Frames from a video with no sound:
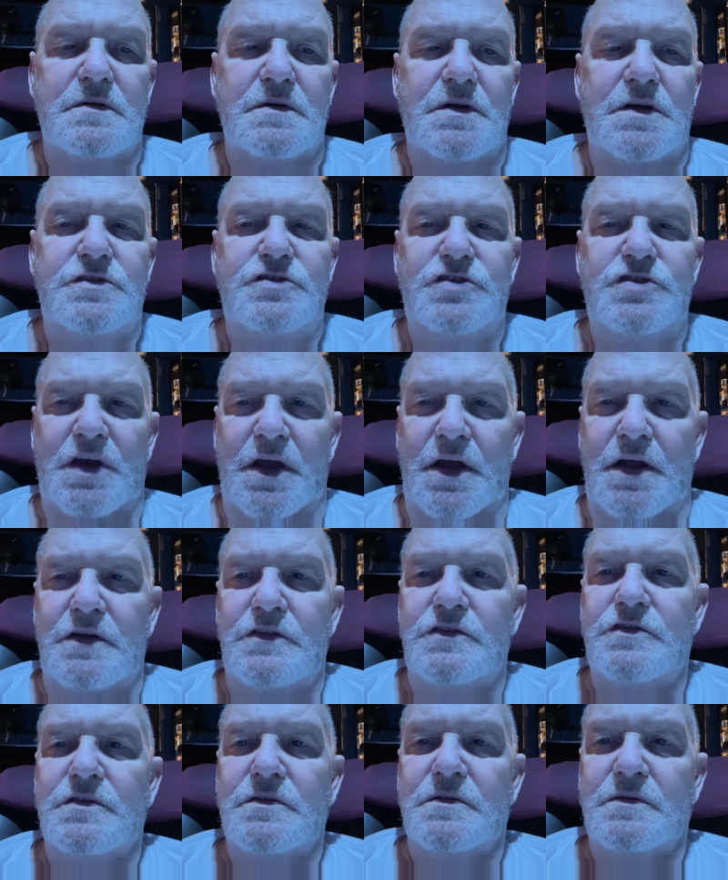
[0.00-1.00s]
a
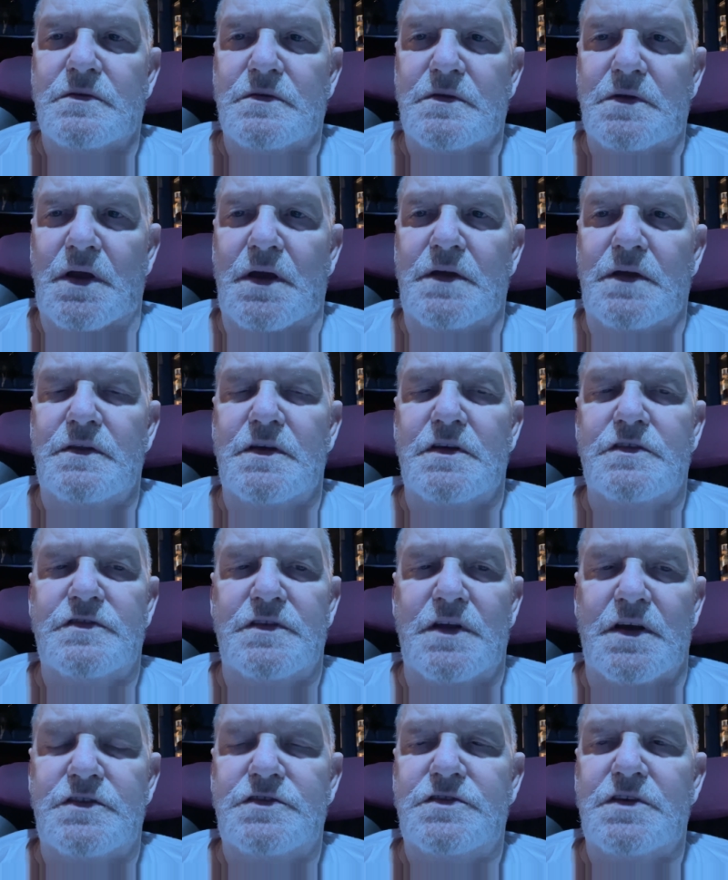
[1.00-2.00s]
change in this
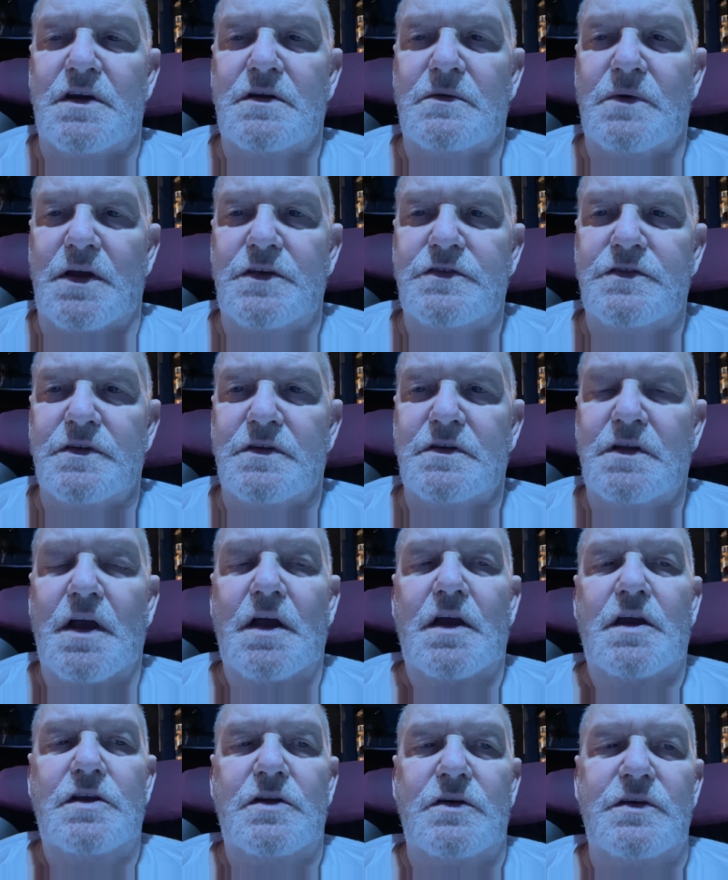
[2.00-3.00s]
next generation.
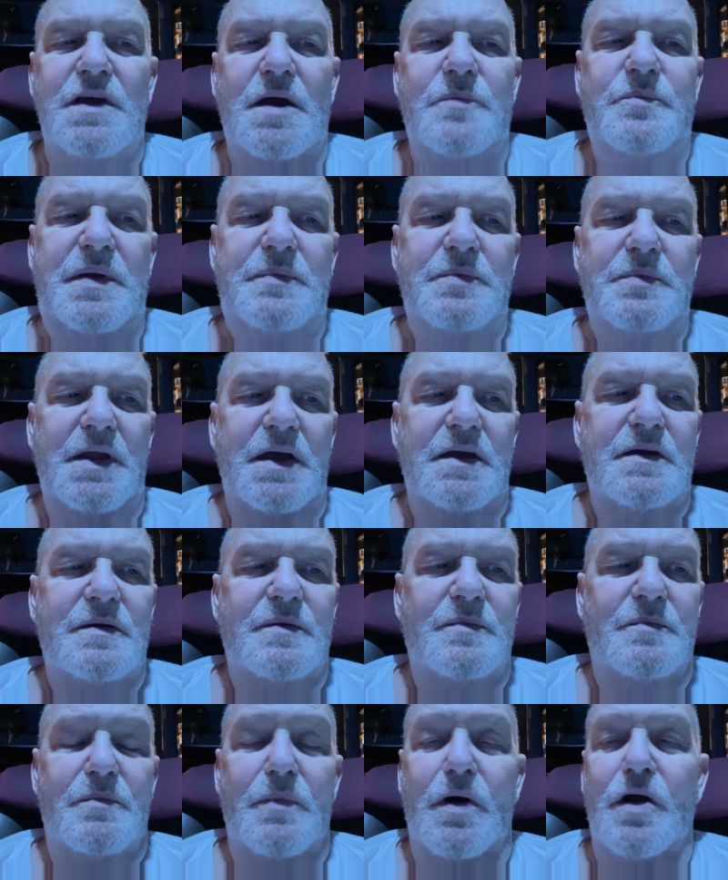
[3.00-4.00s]
You know, you got people like
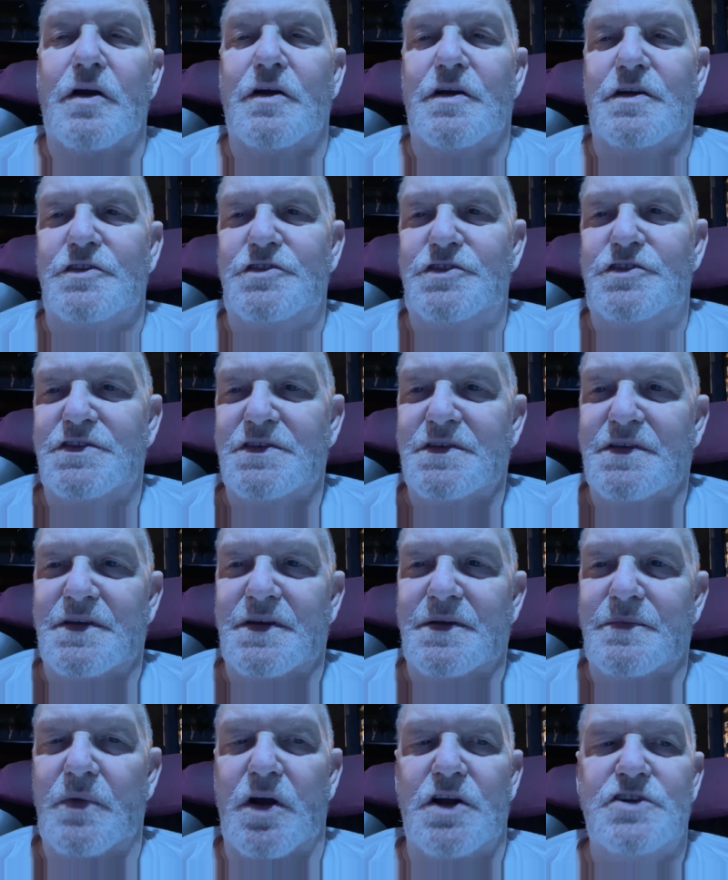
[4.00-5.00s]
Marge,
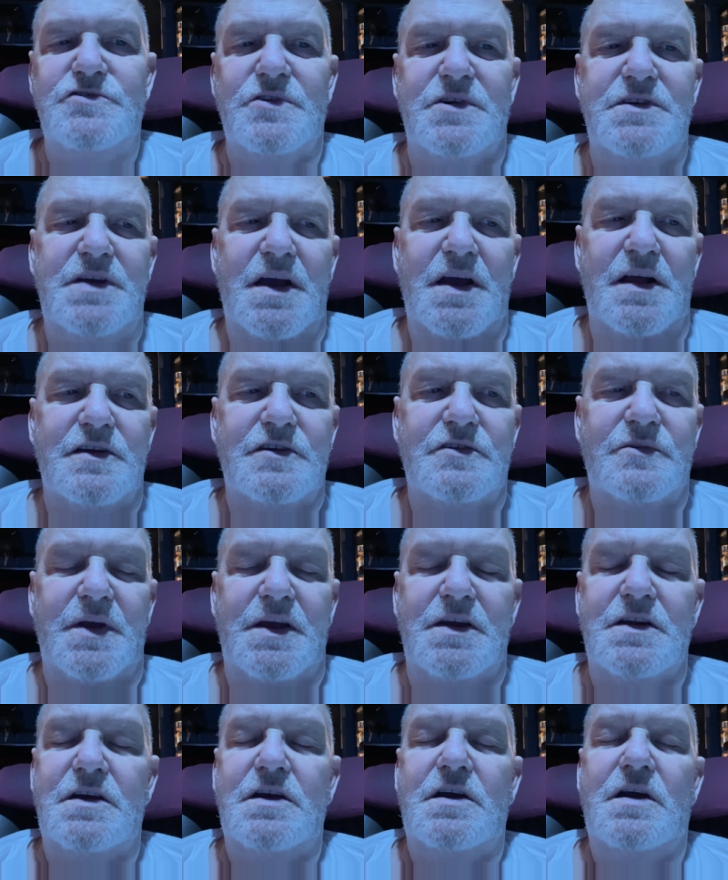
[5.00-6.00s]
Marjorie Taylor
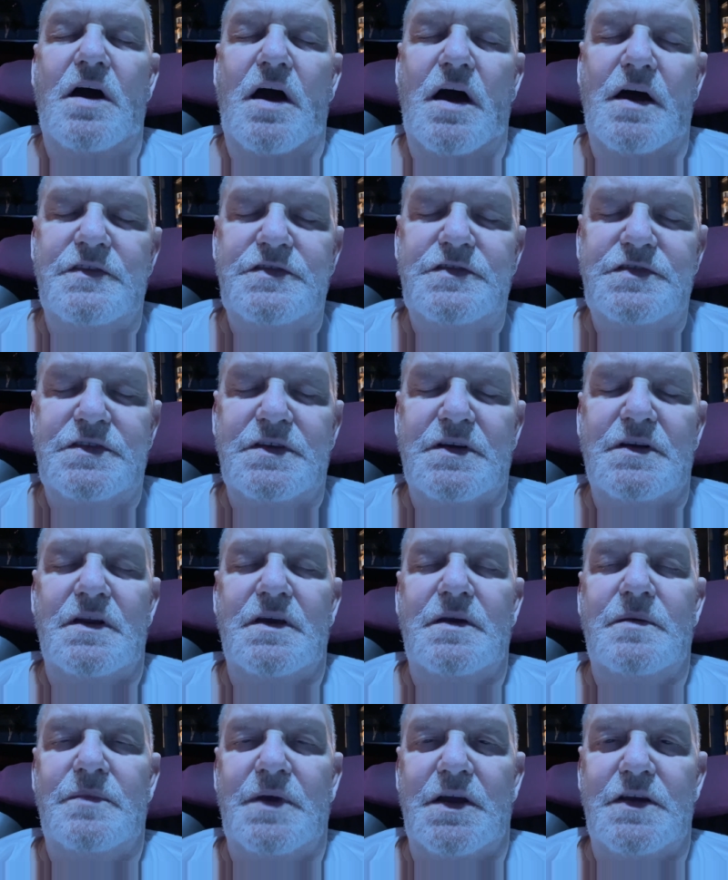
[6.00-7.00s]
Greene,
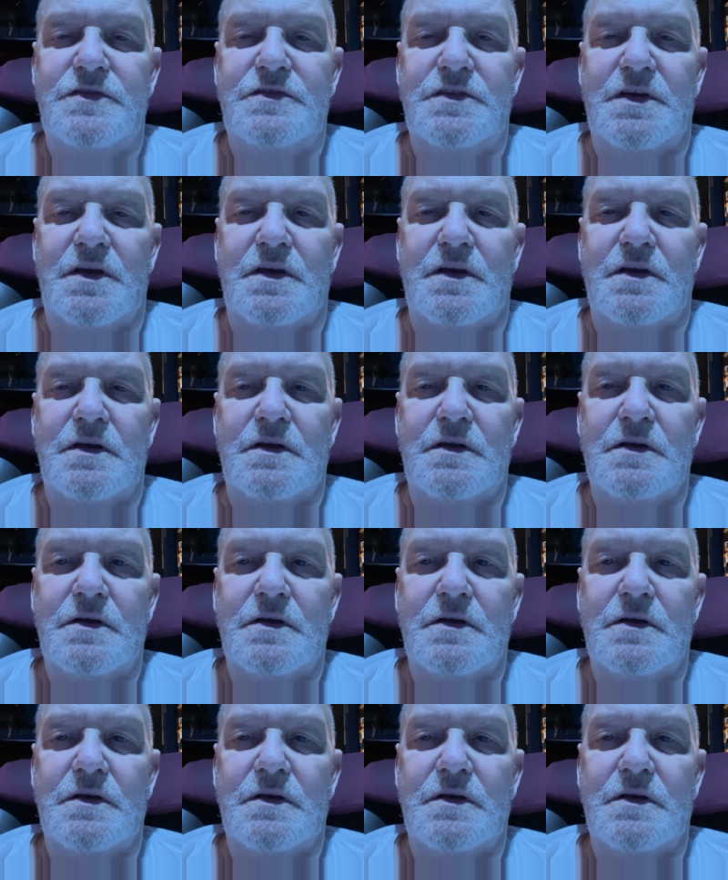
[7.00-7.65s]
constantly mixing